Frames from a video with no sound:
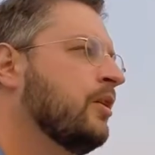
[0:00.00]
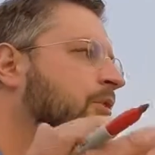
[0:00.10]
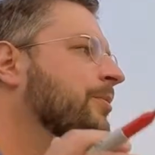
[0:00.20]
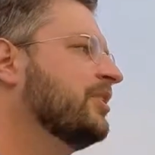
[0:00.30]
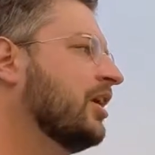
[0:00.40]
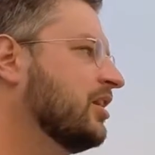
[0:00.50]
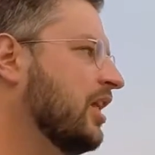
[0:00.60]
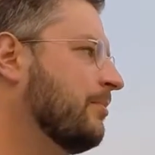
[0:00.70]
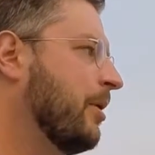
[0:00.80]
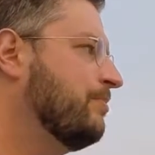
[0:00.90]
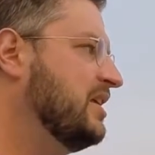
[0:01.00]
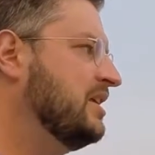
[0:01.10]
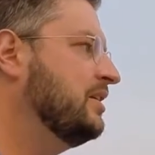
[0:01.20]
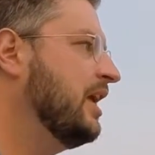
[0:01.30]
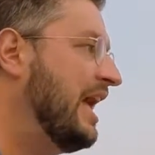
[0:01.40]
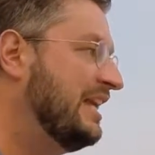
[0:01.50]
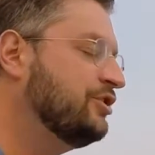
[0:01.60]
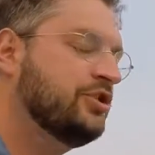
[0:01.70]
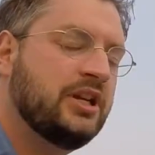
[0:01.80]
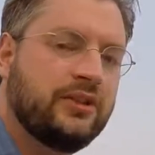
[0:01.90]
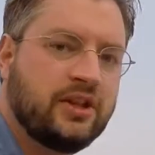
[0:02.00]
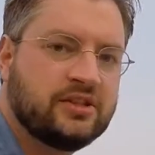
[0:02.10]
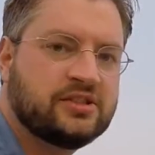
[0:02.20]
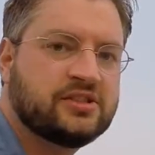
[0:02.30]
We're going to be talking a lot about pH in this,